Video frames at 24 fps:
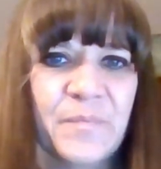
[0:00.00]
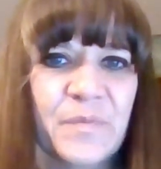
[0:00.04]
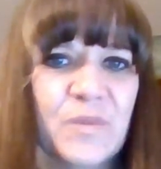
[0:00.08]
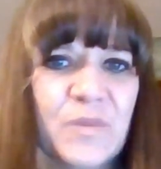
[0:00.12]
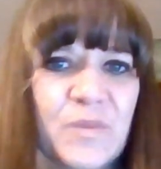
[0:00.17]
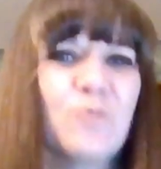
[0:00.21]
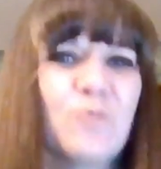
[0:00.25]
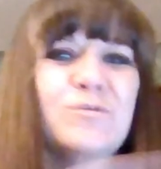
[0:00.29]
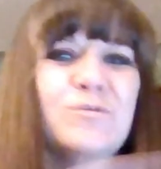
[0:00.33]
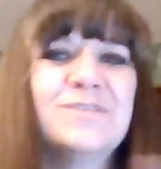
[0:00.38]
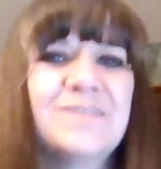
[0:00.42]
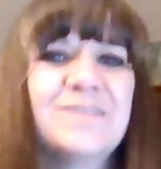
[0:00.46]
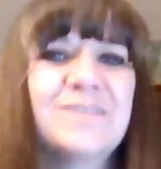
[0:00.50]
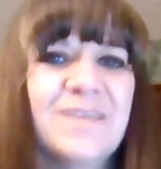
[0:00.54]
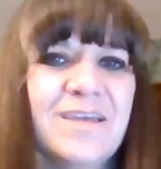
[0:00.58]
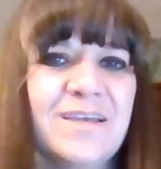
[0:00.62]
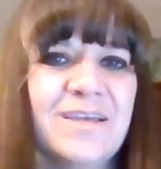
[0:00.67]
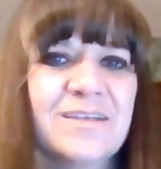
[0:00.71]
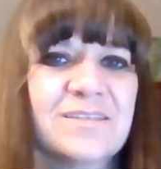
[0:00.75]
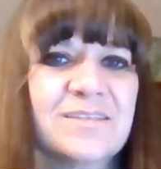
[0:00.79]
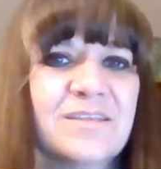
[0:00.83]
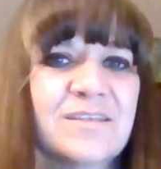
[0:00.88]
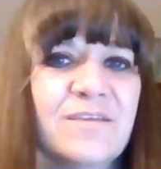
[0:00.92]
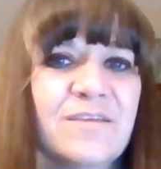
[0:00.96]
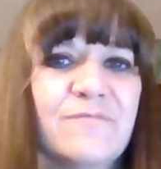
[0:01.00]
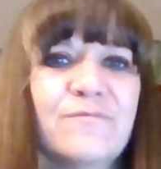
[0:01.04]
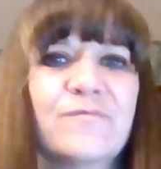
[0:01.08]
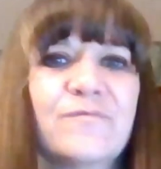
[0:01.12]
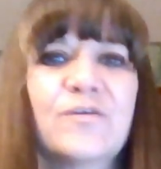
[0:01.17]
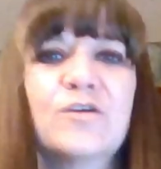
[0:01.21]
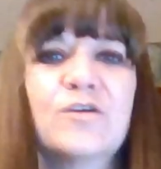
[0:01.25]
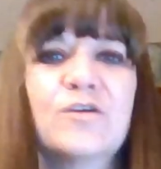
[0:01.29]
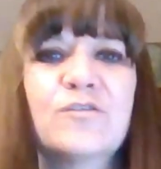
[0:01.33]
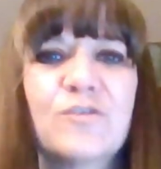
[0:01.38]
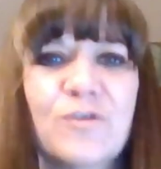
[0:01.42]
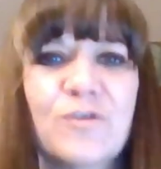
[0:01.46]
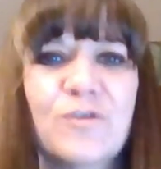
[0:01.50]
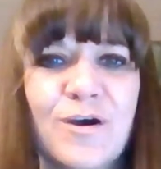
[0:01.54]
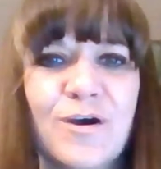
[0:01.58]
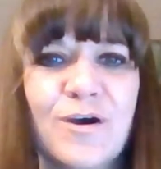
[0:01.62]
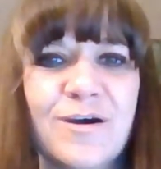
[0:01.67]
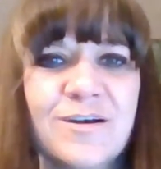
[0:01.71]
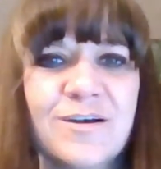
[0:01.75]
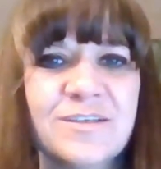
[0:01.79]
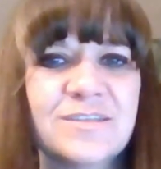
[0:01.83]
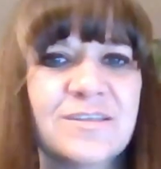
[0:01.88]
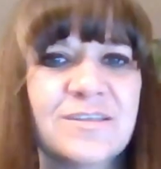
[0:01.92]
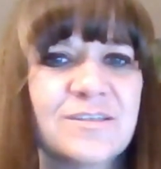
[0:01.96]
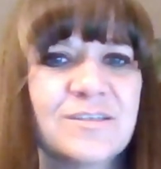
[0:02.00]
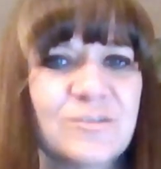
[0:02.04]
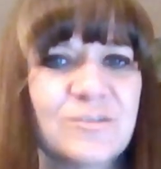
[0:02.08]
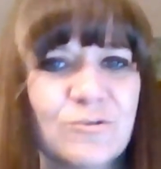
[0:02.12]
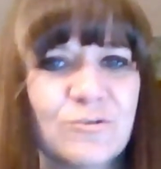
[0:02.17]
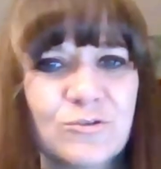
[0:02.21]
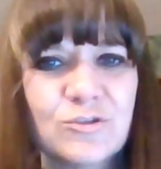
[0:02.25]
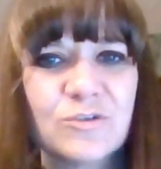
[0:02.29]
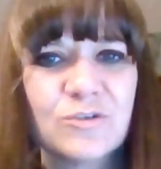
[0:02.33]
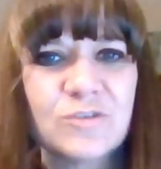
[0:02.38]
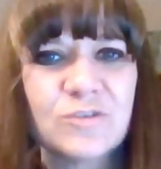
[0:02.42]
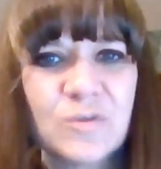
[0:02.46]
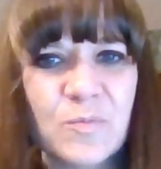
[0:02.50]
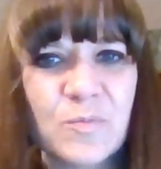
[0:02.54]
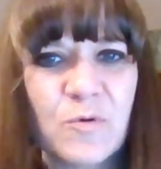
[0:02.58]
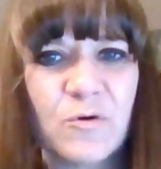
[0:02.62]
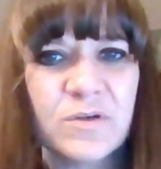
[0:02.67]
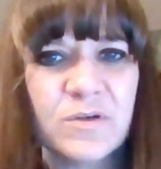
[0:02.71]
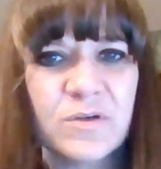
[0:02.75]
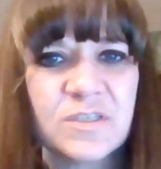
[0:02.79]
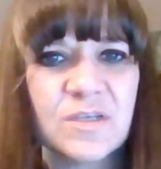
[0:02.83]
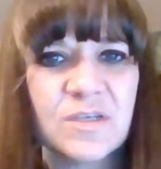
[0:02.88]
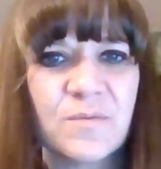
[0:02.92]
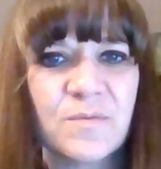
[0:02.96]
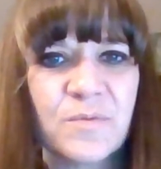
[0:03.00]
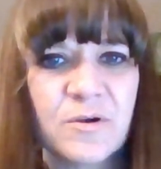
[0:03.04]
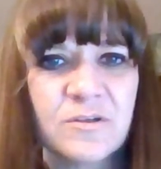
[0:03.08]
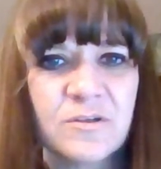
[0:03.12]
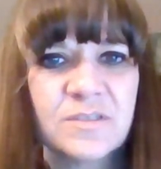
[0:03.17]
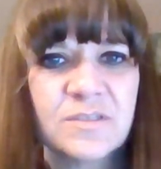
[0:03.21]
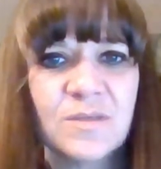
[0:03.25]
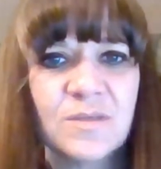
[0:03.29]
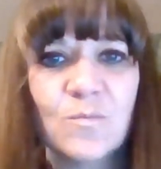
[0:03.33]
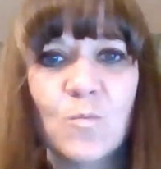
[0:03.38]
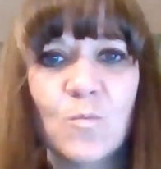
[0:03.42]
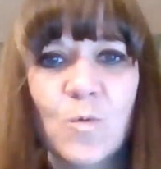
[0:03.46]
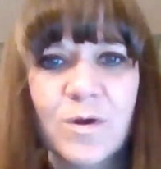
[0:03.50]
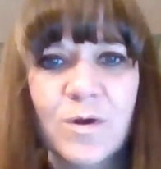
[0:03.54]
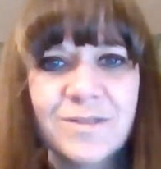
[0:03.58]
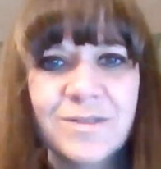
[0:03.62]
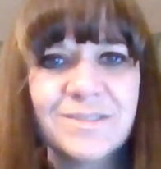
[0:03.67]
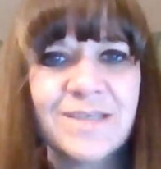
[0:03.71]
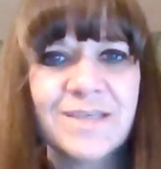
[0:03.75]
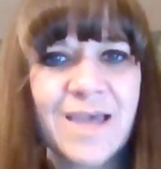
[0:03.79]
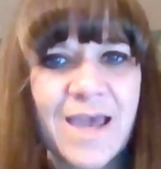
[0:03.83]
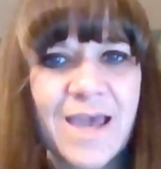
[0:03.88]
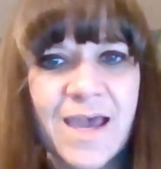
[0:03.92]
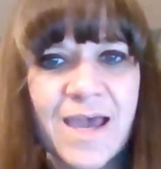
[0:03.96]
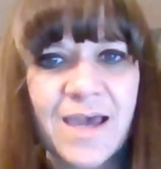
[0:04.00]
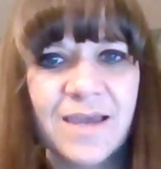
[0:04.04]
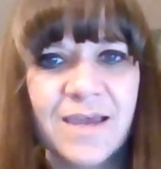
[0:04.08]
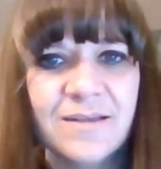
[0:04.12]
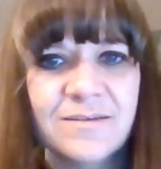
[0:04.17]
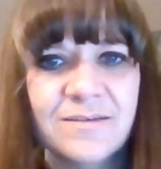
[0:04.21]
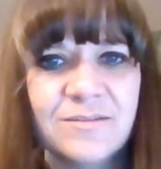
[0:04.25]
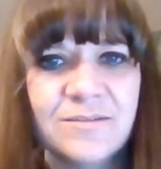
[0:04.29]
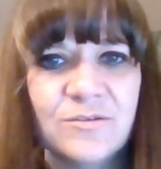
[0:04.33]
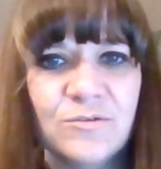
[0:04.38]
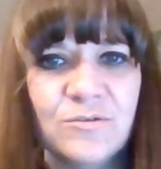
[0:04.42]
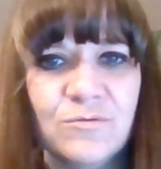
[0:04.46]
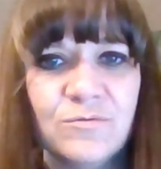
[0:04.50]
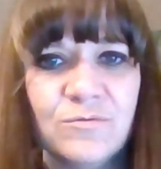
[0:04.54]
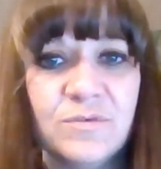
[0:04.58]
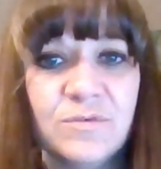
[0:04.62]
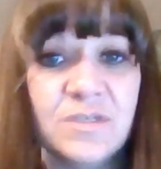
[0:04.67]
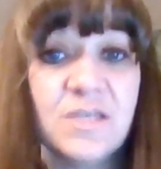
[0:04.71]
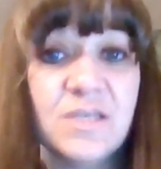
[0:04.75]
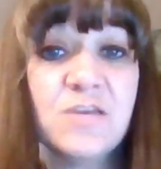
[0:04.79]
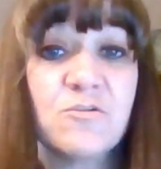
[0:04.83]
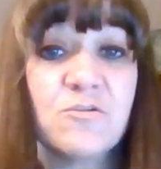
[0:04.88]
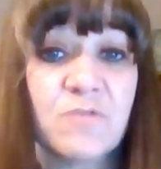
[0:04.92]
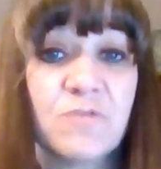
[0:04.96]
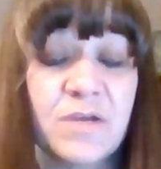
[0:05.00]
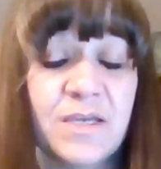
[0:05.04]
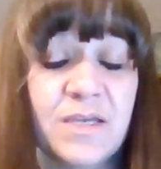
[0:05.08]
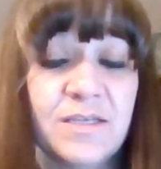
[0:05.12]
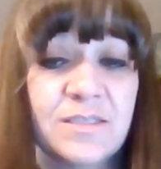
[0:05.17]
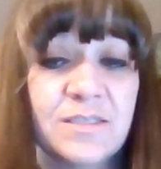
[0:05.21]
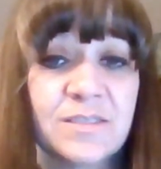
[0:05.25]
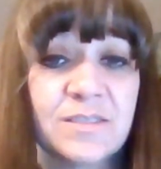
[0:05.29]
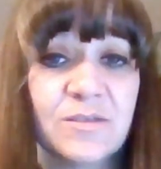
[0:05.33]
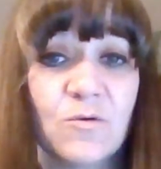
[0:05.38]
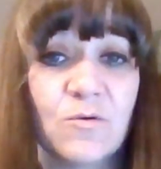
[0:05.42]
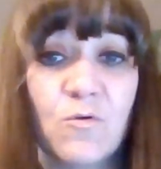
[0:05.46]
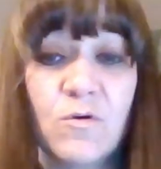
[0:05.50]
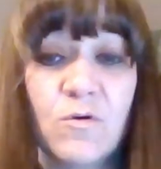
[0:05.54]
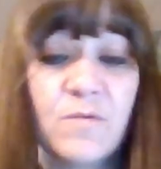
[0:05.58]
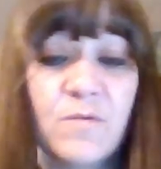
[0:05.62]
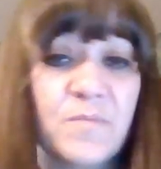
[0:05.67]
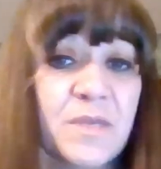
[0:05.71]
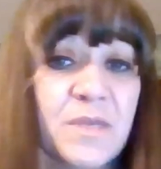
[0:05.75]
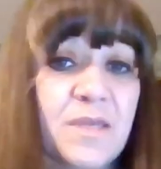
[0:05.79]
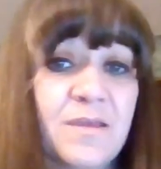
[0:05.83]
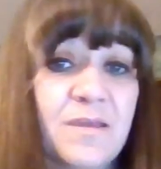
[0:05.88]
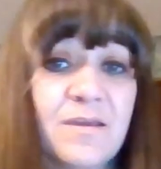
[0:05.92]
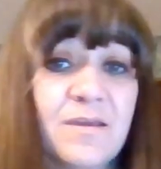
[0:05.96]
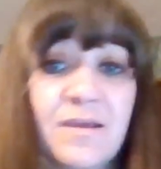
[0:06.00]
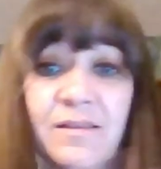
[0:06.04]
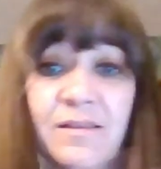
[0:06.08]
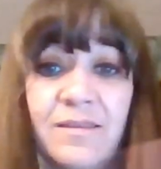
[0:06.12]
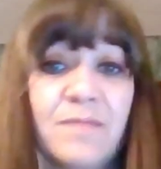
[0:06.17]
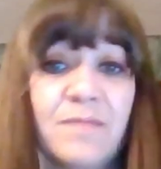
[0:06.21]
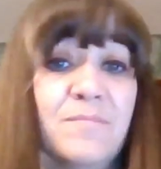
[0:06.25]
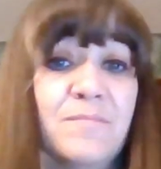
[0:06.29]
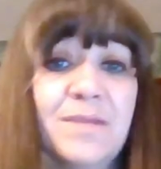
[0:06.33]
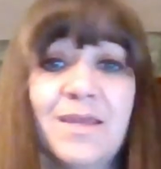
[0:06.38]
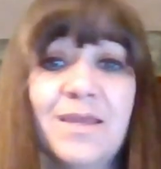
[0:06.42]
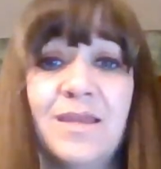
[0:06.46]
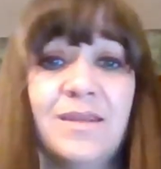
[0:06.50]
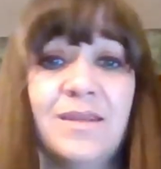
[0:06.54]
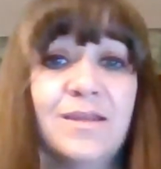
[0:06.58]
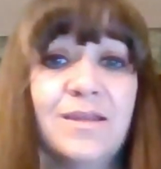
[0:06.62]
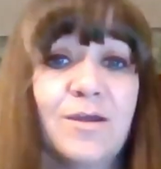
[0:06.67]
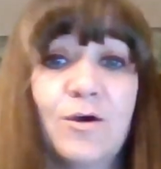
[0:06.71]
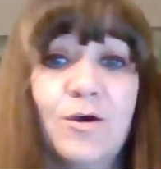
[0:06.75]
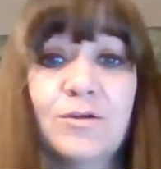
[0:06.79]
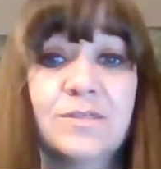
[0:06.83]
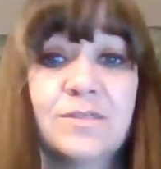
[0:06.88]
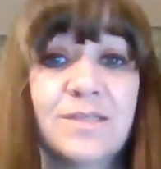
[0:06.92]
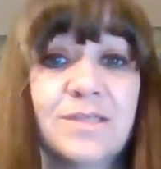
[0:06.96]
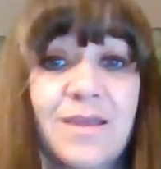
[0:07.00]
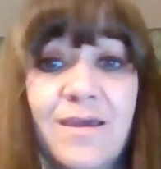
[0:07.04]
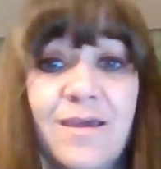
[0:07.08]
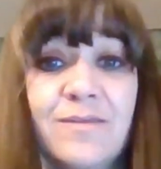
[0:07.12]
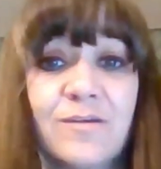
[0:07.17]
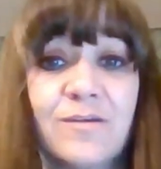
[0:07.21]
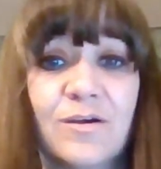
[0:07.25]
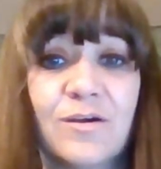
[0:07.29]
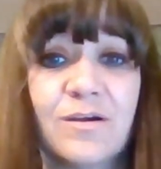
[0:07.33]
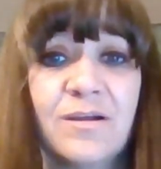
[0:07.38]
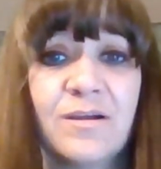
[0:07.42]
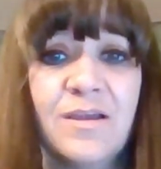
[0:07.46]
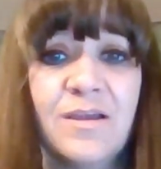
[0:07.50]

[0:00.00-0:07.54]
Those things can further cause the social supports a person once had to decrease or be eliminated altogether,